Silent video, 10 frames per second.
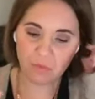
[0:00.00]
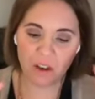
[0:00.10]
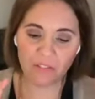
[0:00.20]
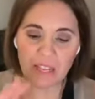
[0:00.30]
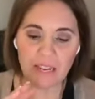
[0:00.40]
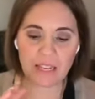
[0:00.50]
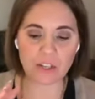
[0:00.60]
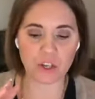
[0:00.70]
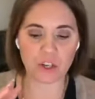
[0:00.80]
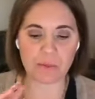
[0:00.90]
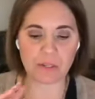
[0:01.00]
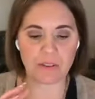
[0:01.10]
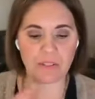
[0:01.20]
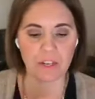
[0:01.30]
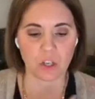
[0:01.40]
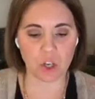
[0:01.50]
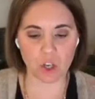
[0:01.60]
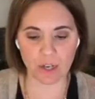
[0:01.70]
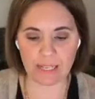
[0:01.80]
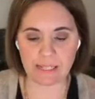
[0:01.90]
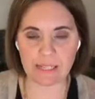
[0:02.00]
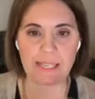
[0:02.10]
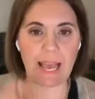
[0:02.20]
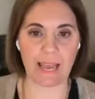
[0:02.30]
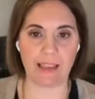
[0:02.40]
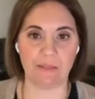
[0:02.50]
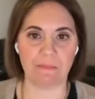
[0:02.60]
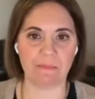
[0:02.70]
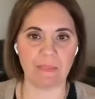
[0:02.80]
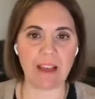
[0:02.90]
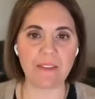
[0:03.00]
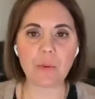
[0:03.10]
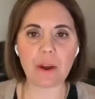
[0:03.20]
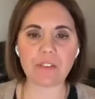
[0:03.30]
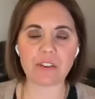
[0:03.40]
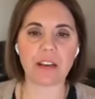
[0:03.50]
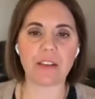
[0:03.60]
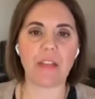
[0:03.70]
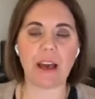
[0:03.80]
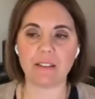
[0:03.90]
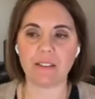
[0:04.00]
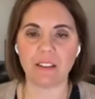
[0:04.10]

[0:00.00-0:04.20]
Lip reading: of eating in terms of their current day. Have you ever done that?